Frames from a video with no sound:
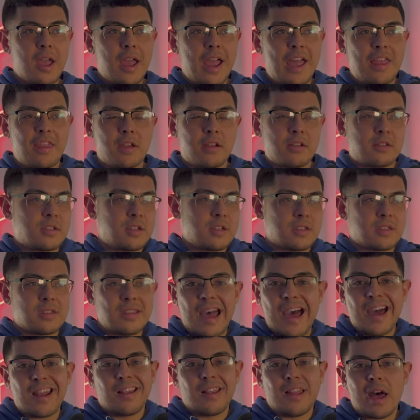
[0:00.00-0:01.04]
And there's just
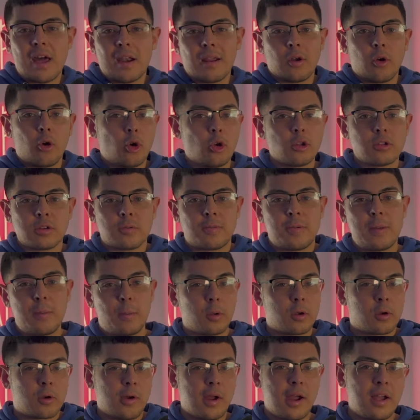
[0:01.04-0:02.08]
not a lot of older
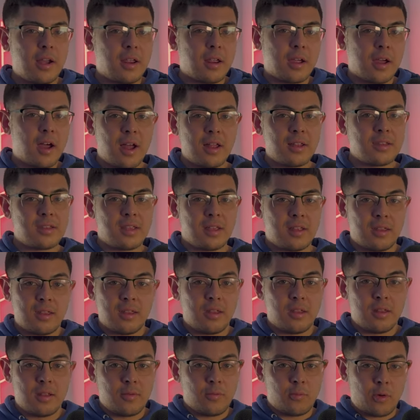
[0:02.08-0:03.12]
people creating content
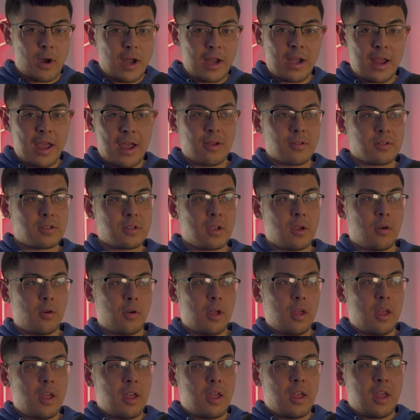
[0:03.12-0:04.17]
right now.
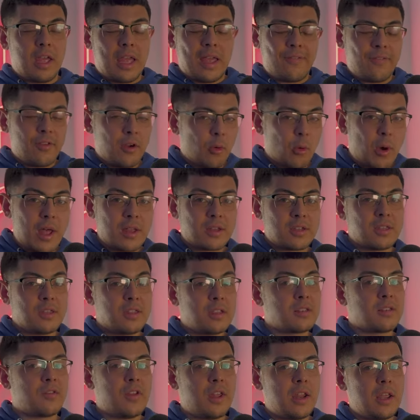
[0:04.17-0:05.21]
So if you're watching
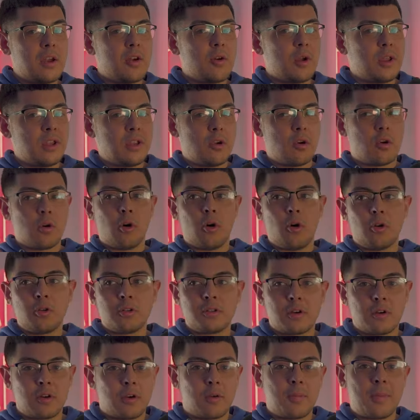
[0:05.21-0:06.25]
this video and you're
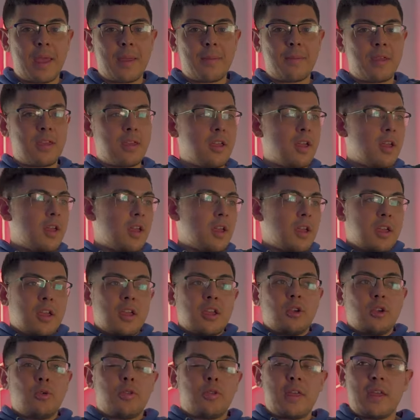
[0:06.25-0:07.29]
older, or maybe
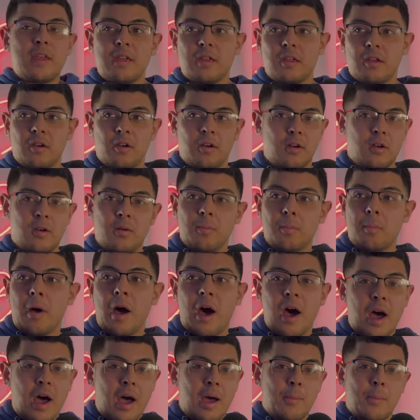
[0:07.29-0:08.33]
you think your
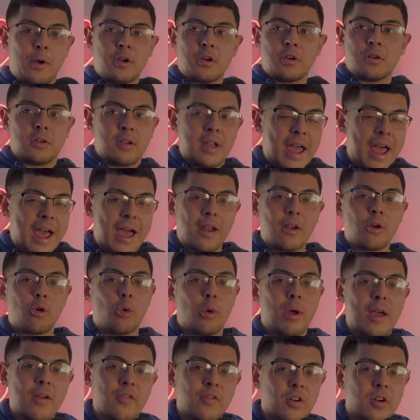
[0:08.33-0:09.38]
mom or your dad,
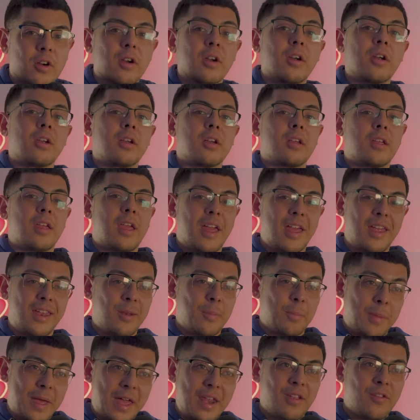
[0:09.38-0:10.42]
whoever,
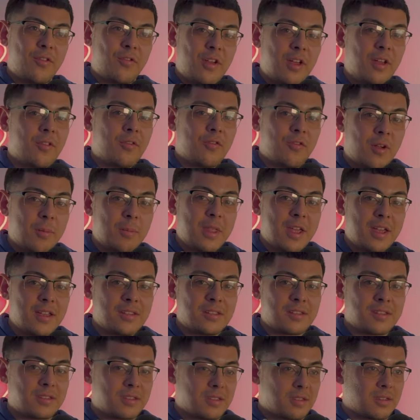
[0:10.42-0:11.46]
can benefit from
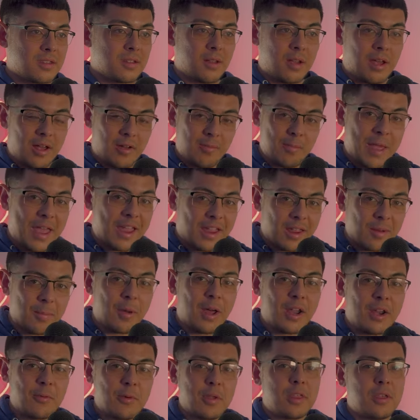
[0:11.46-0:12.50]
this, making
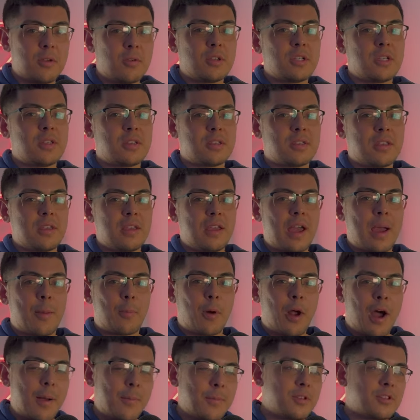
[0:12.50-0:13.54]
money with UGC, I
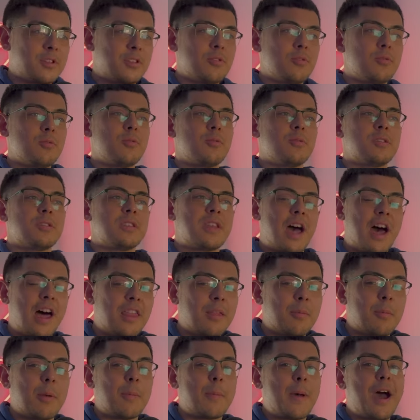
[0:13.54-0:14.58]
promise you, tell
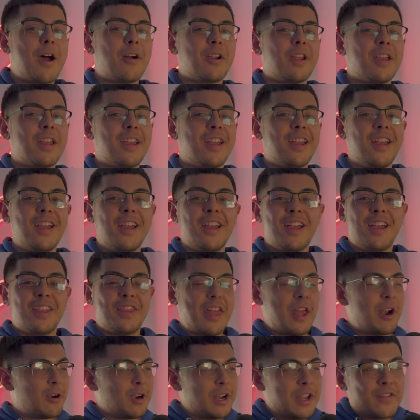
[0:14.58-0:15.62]
them about it.
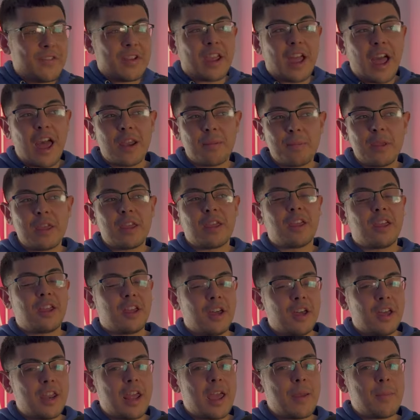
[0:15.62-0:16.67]
They don't even gotta be
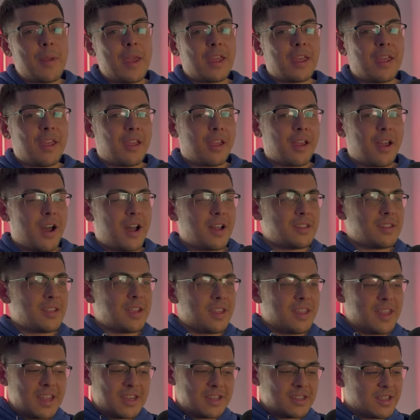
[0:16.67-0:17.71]
good at making
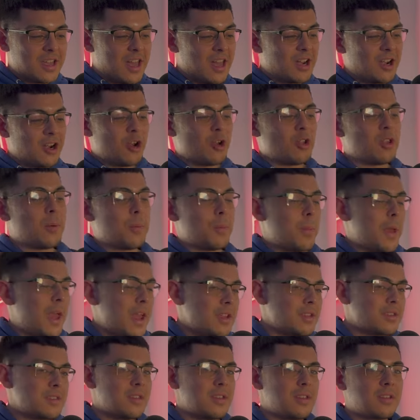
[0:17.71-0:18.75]
content. They just gotta know the
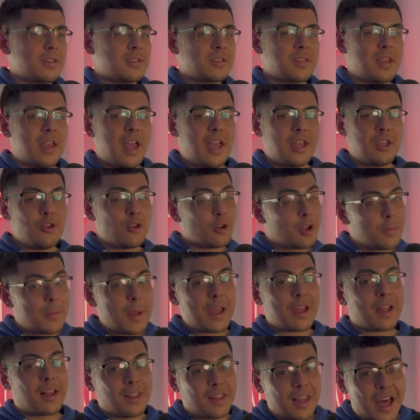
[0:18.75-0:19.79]
basics. And you can
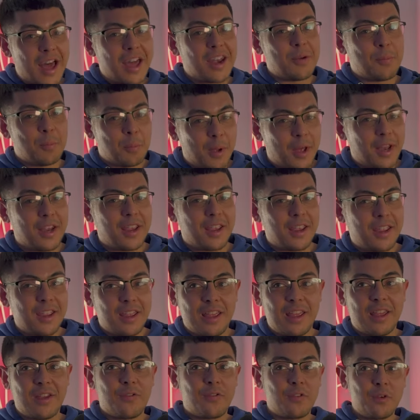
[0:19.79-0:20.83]
make a lot of money
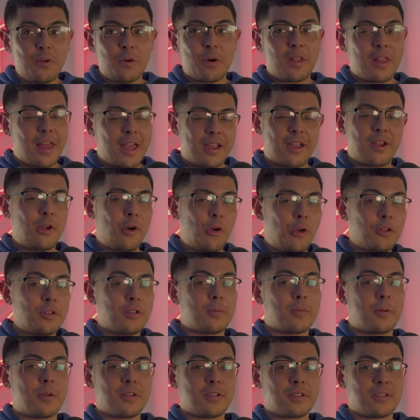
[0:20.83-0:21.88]
if you are like an
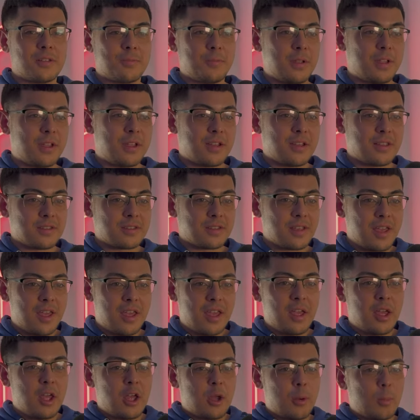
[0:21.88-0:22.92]
older person, because
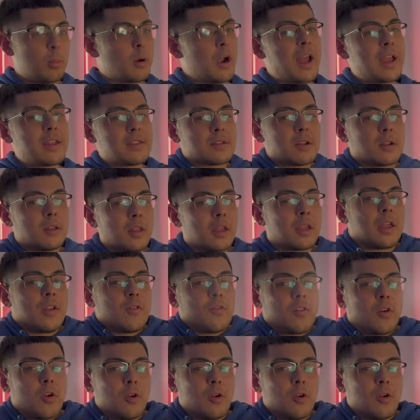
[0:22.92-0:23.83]
brands are looking for